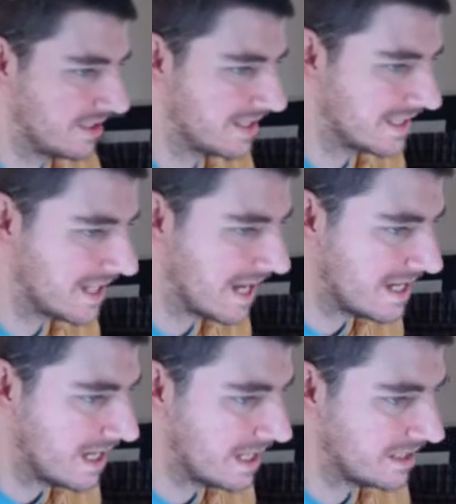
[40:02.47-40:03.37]
say
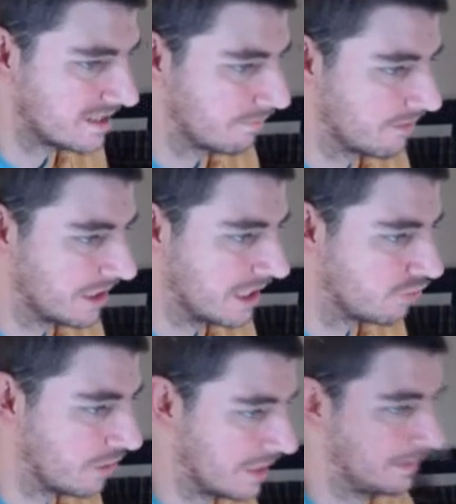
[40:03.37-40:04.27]
it's something
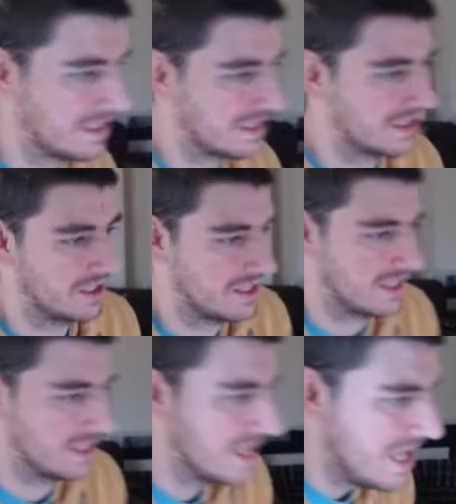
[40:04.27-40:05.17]
incredibly exciting
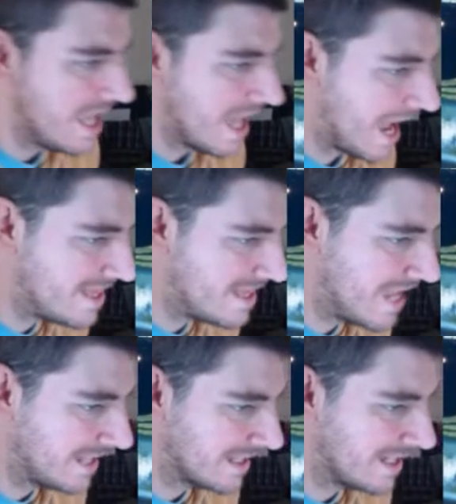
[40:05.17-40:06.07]
and
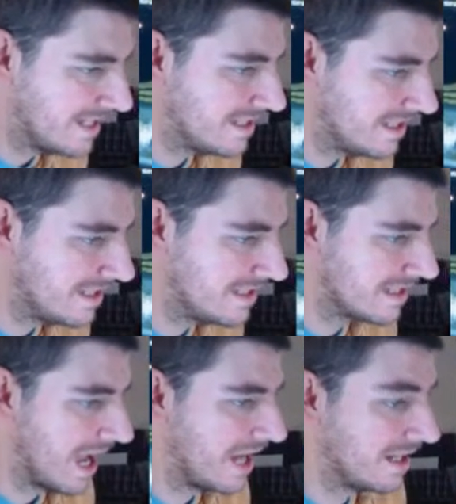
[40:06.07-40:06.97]
that it is
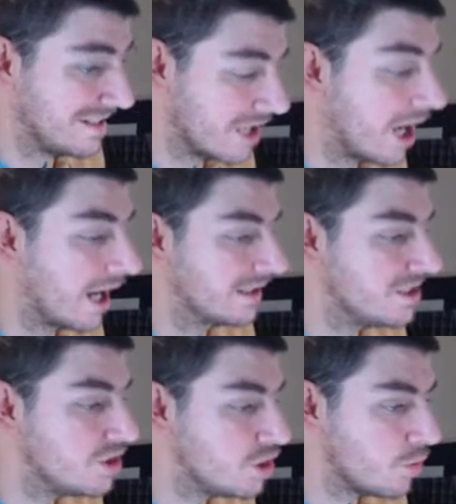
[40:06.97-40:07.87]
an entirely
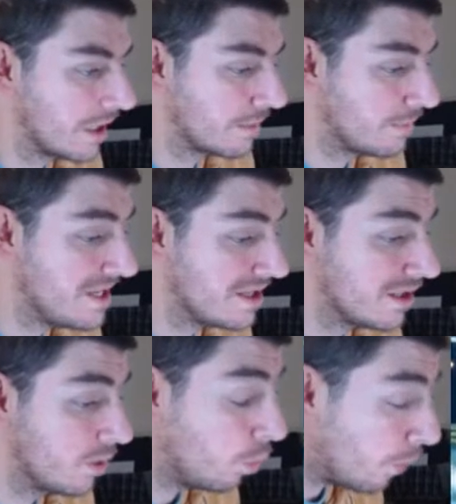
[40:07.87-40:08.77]
new IP.
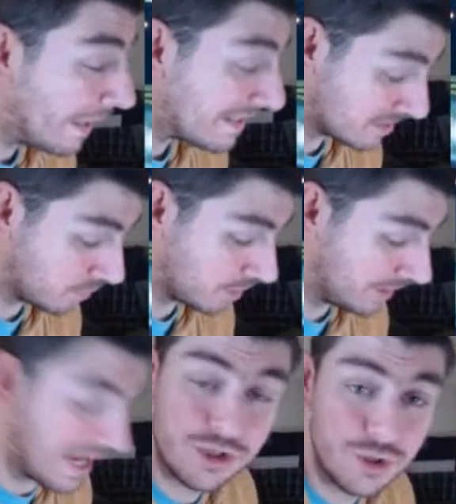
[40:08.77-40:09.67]
Oh, excellent! We're going to
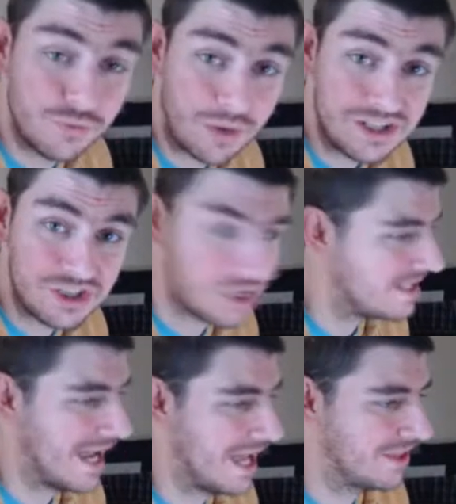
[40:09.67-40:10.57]
get a new franchise
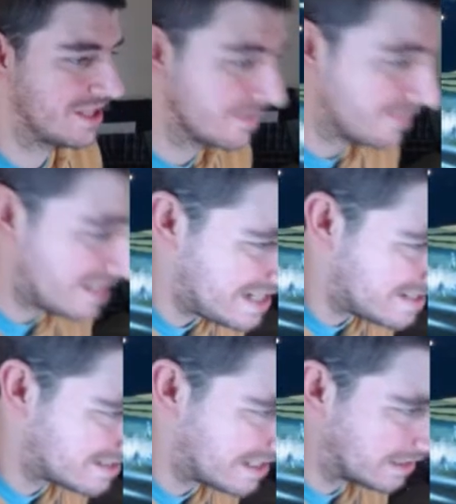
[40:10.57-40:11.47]
out of this.
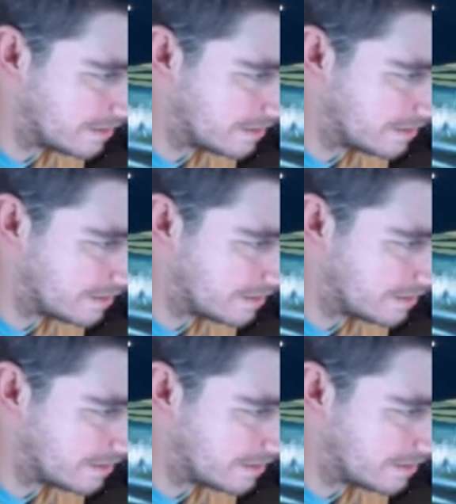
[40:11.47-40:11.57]
Fantastic!